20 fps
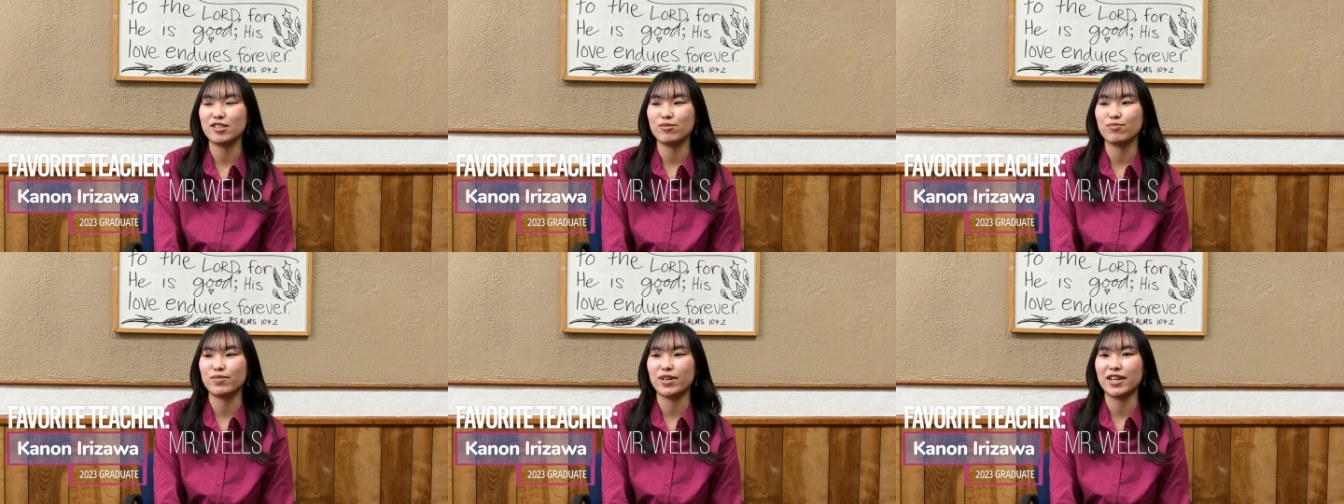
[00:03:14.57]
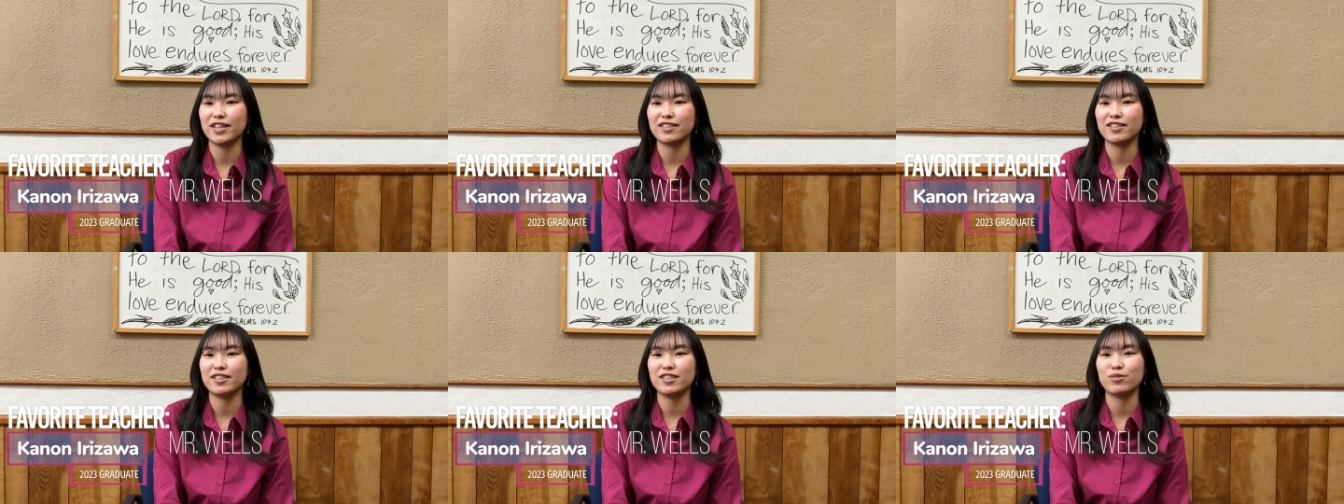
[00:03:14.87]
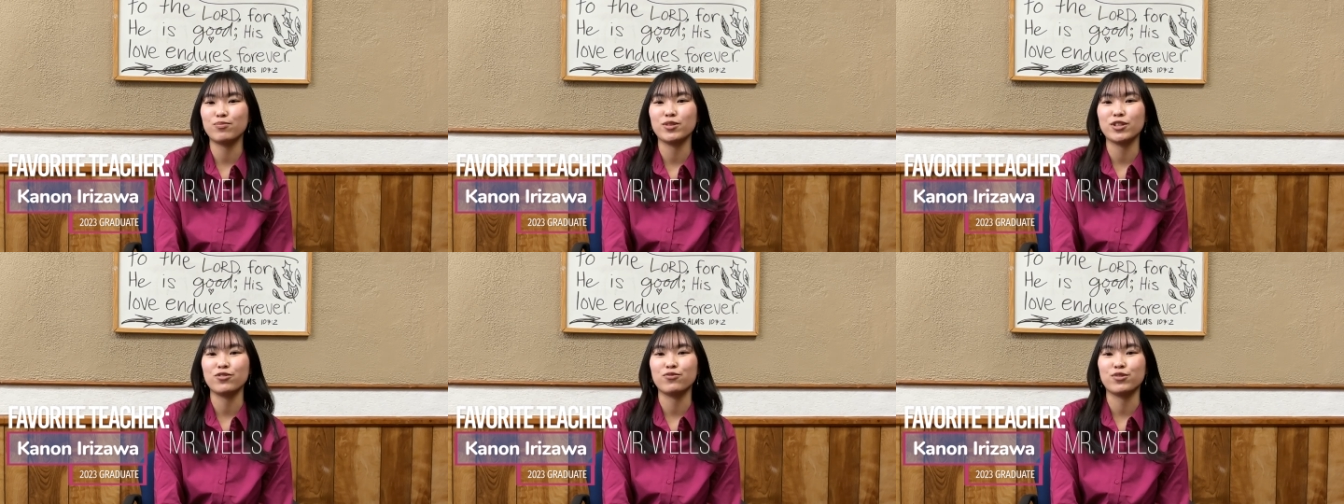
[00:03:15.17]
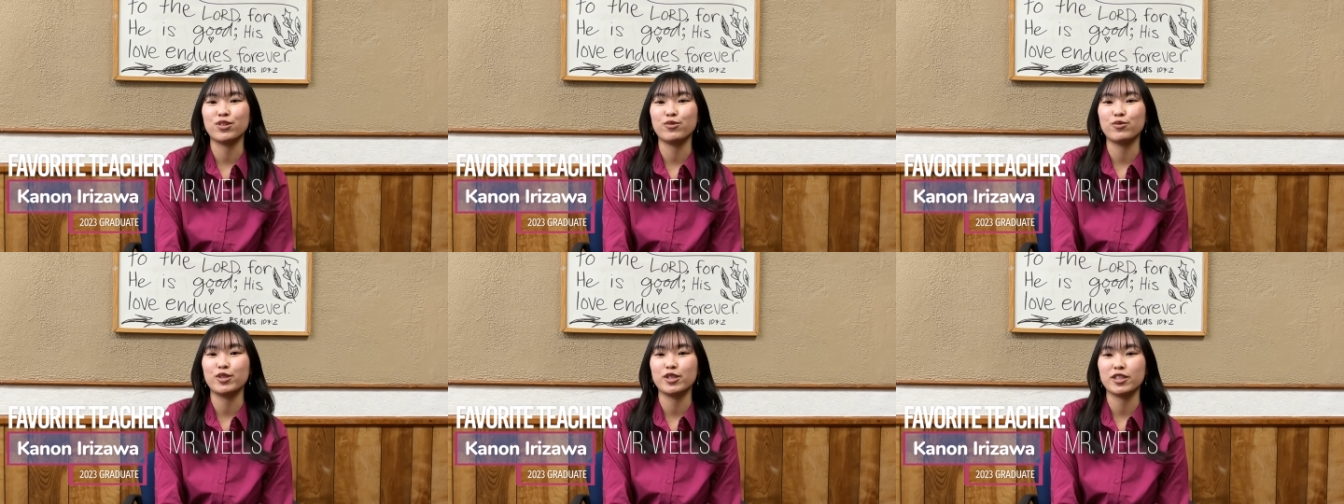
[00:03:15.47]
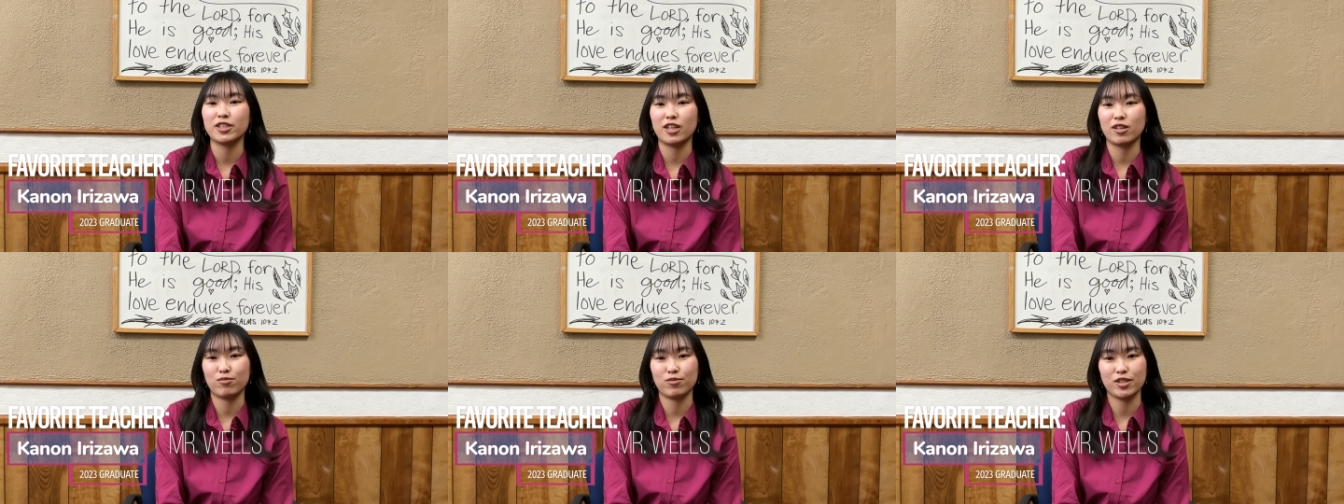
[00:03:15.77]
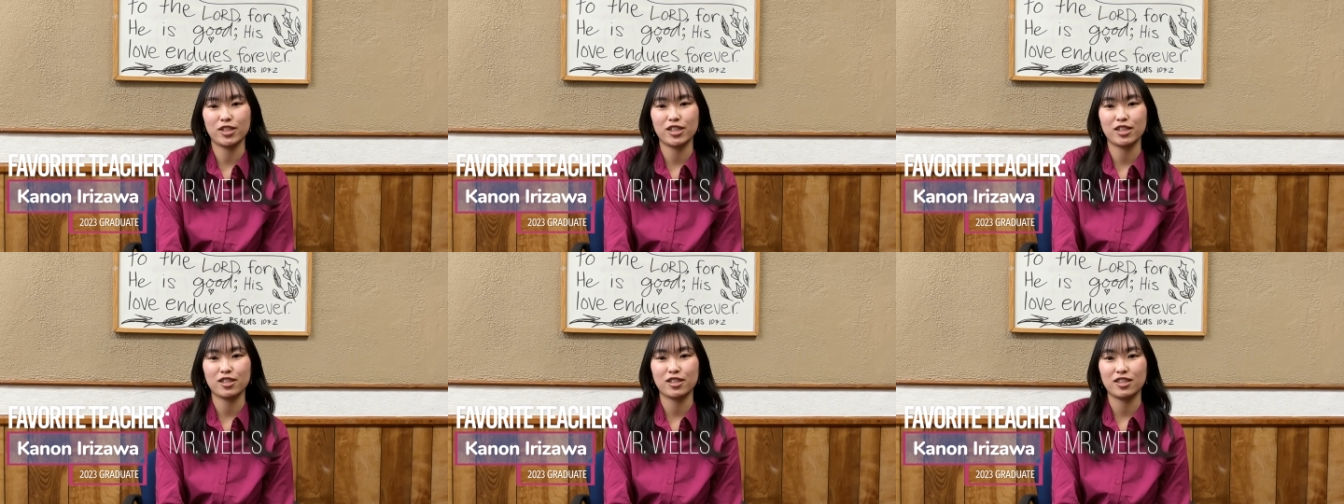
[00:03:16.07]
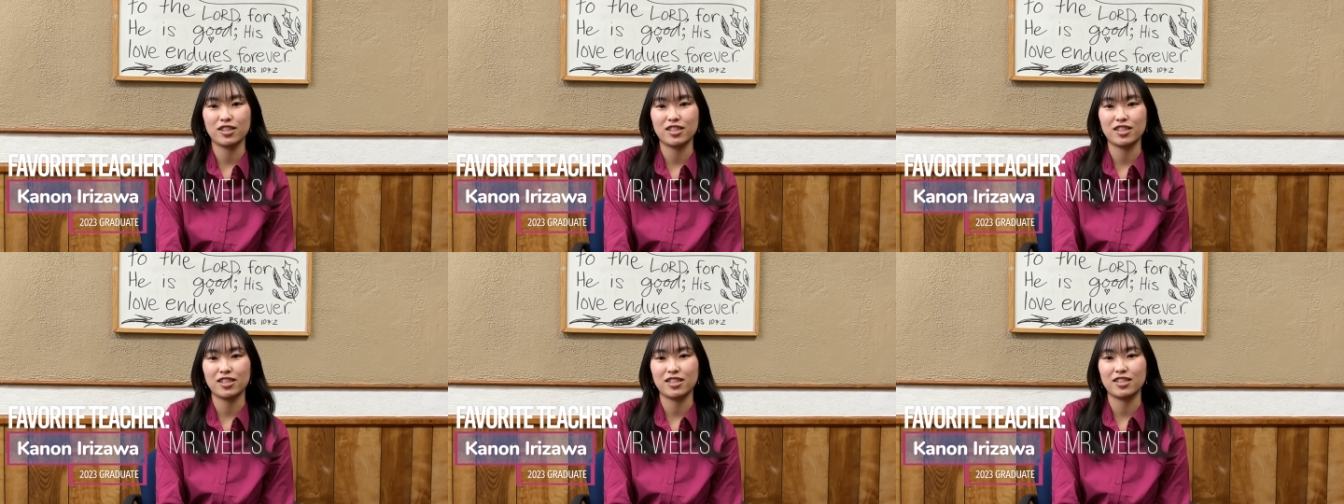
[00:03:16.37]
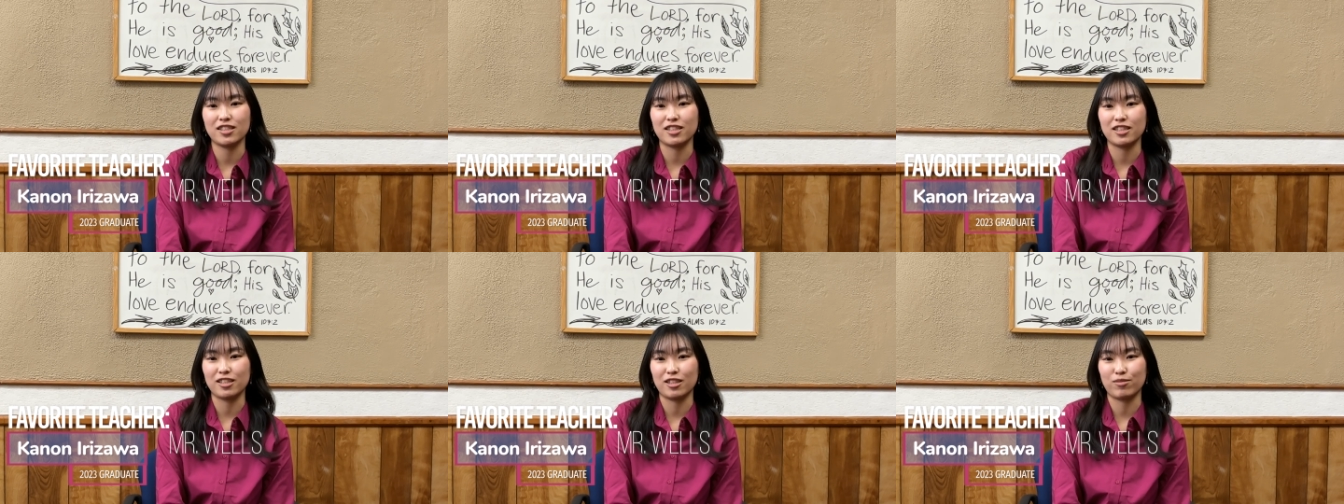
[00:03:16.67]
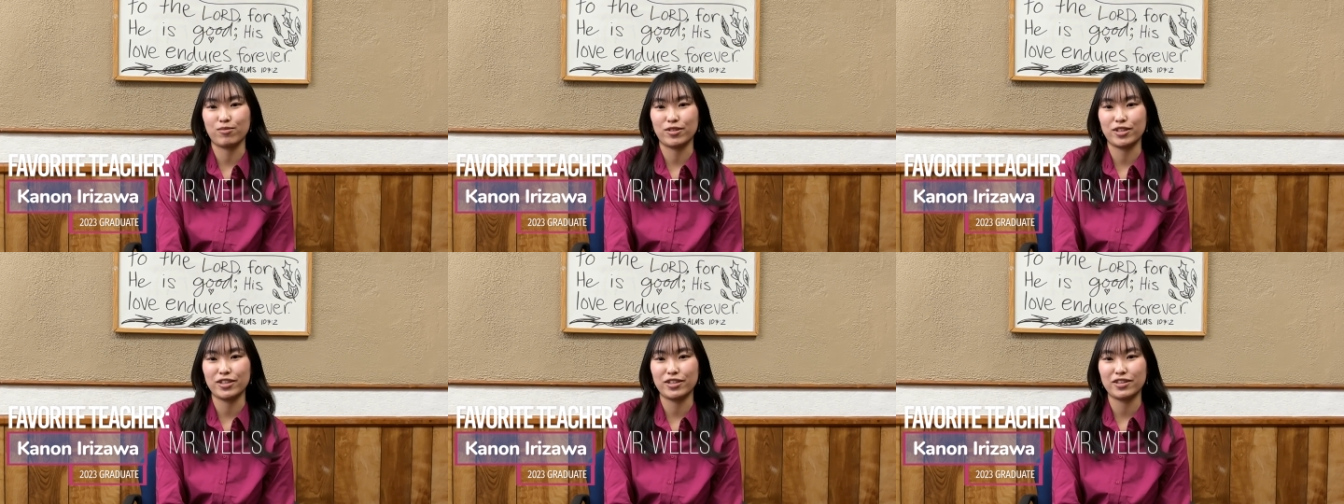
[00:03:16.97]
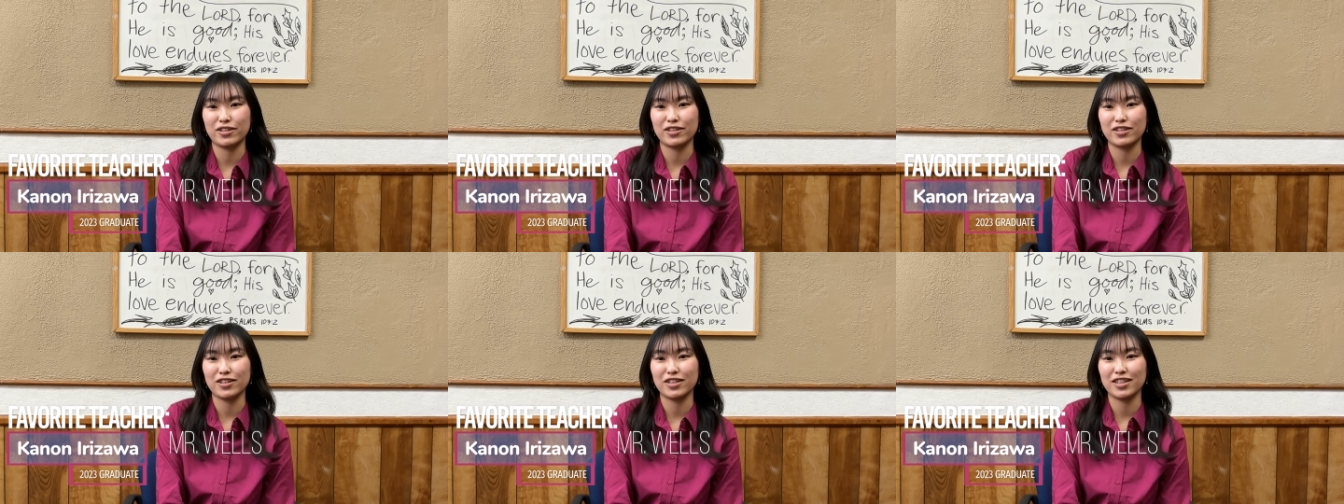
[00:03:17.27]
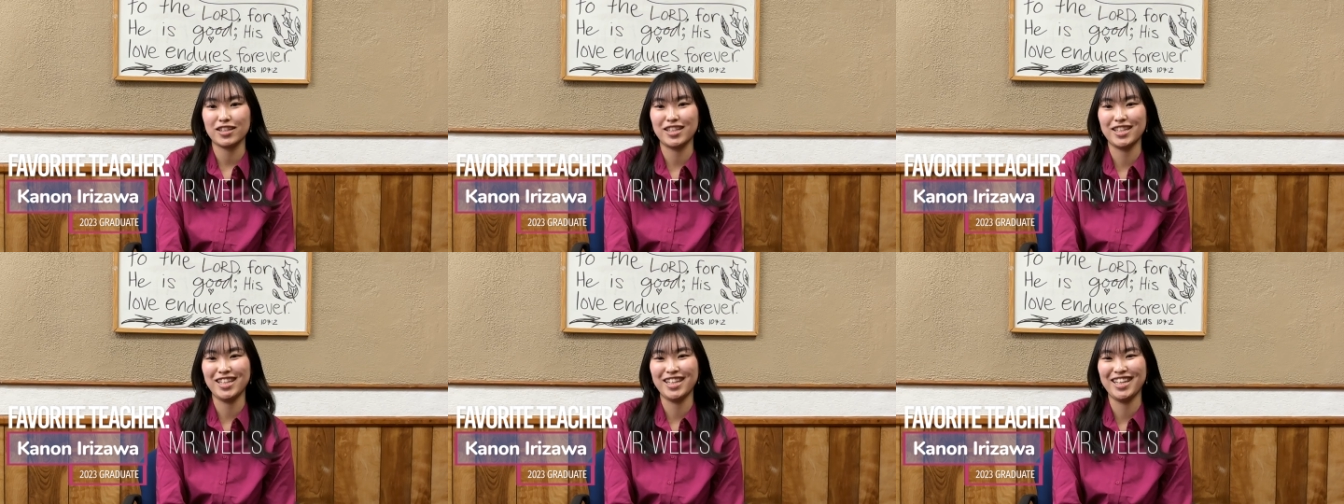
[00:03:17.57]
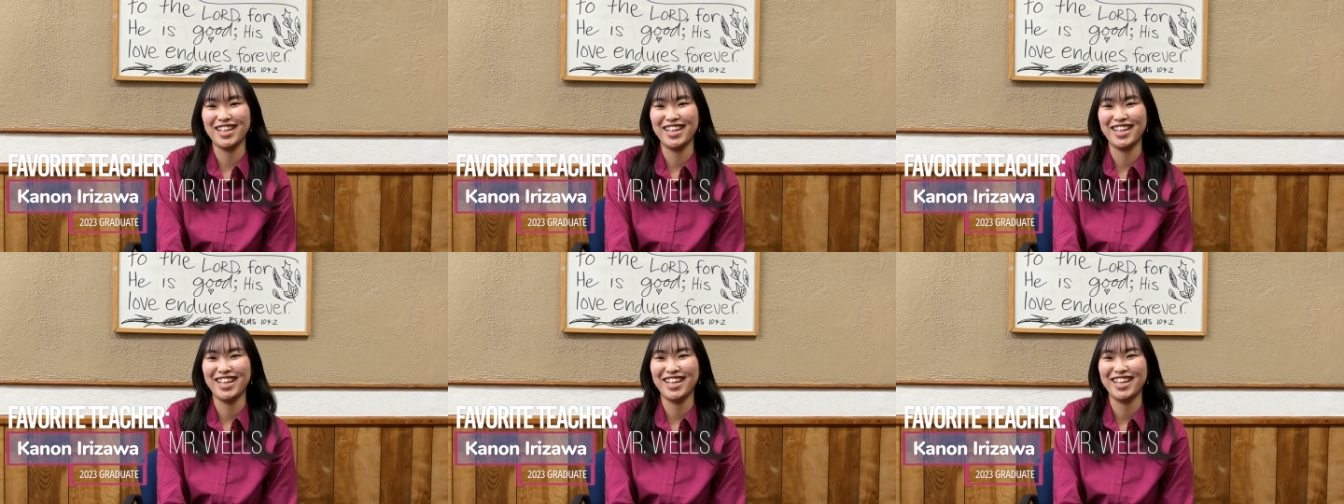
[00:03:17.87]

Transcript: Math is my favorite subject ah. since I came here. Okay.